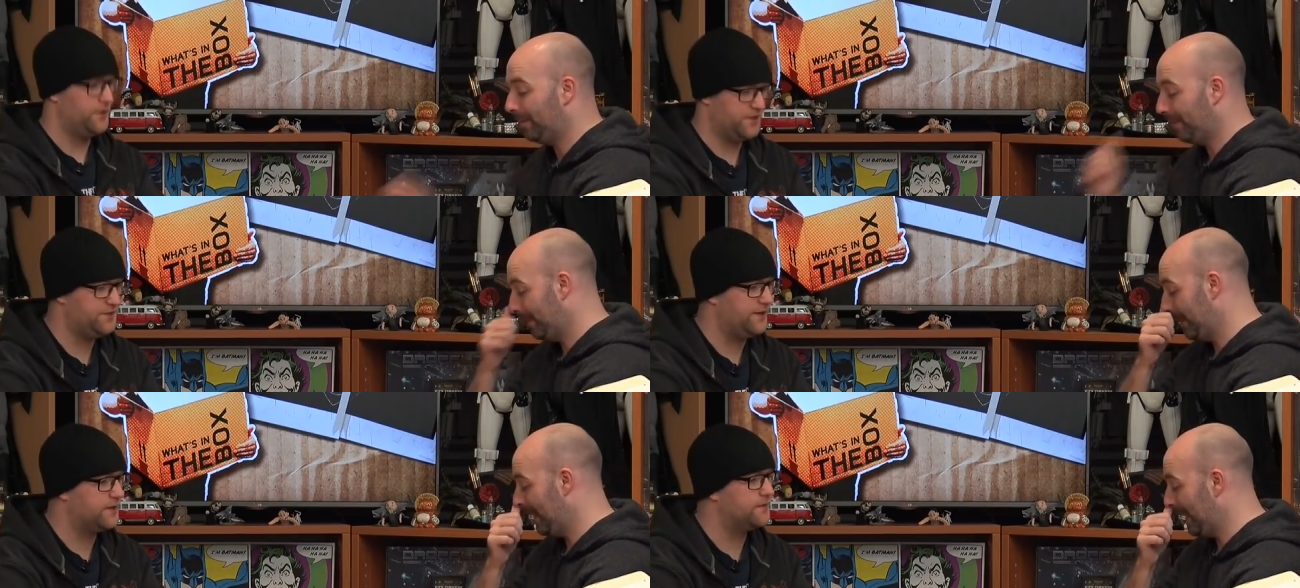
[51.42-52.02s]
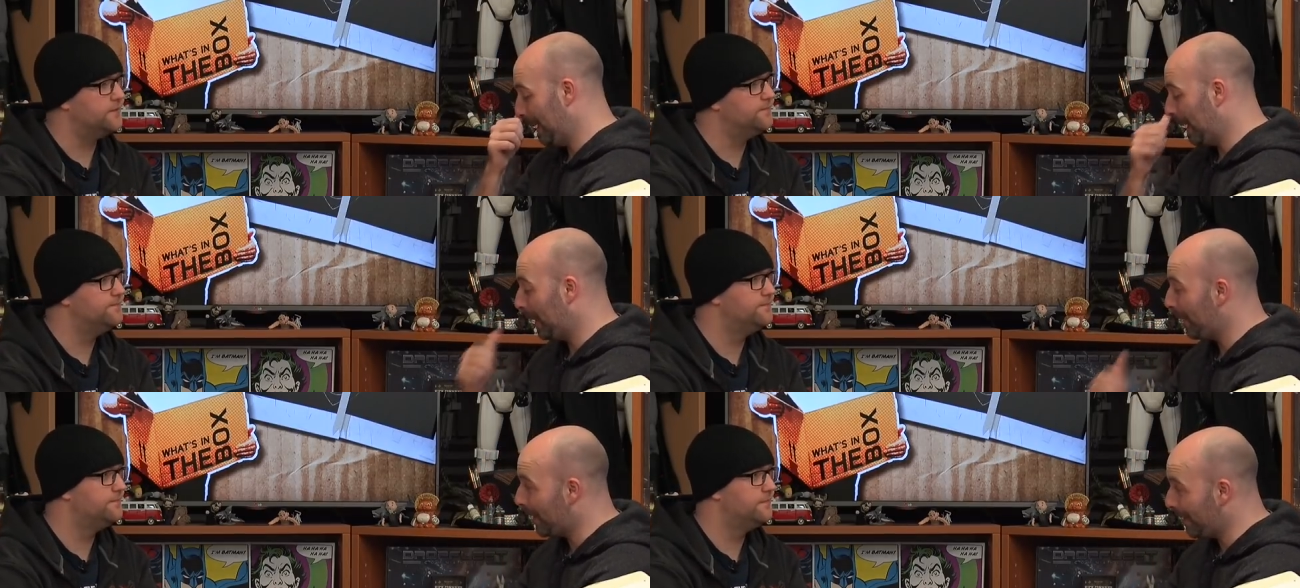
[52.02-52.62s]
Speaker 1: British vehicle.
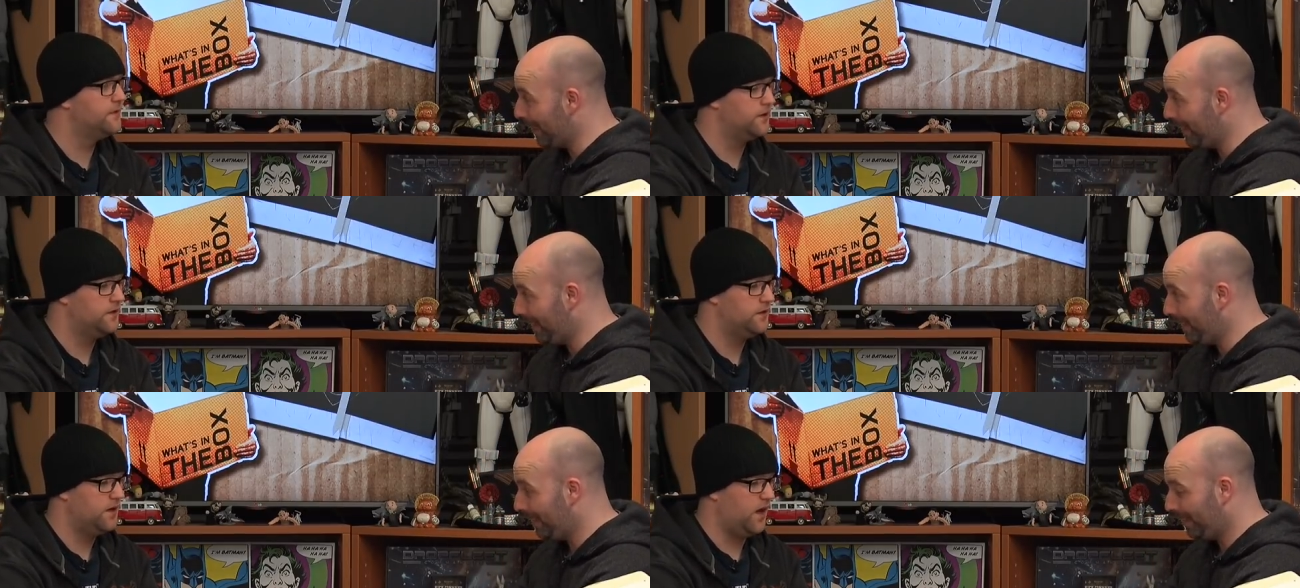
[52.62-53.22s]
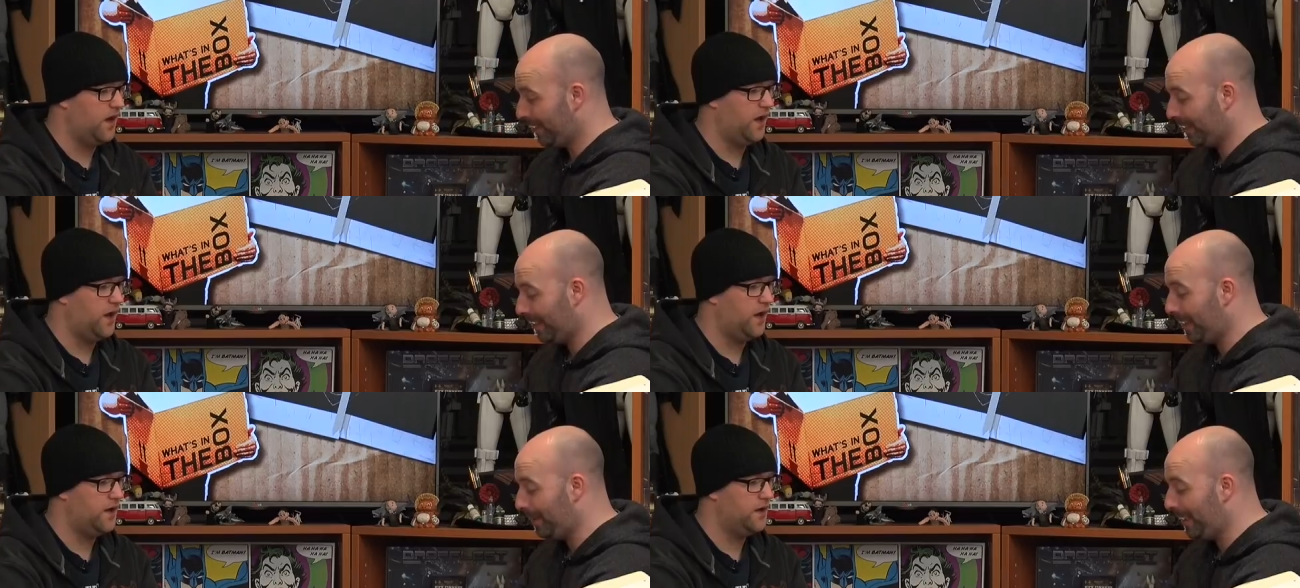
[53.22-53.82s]
Early war, I'm guessing, because it's
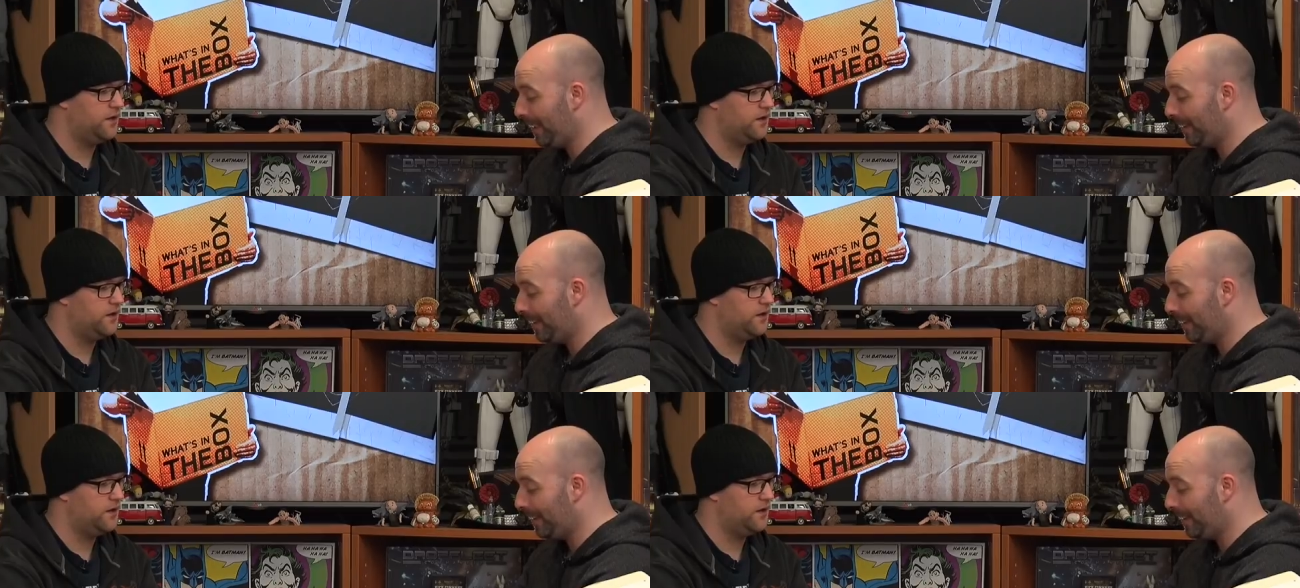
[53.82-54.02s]
teeny-weeny.